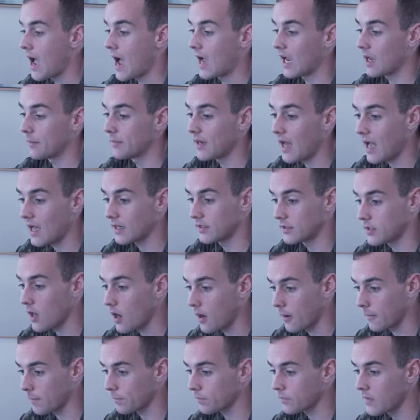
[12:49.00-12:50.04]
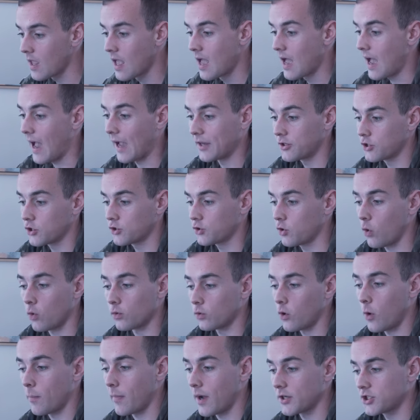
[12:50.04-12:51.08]
I am not dumb, I just don't
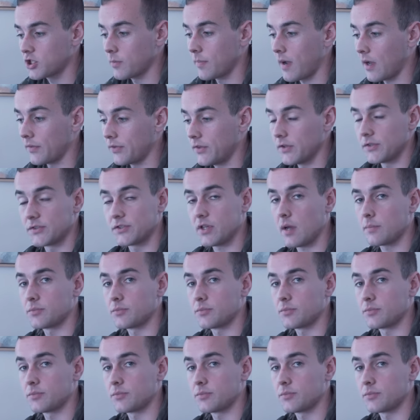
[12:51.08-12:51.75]
know much about this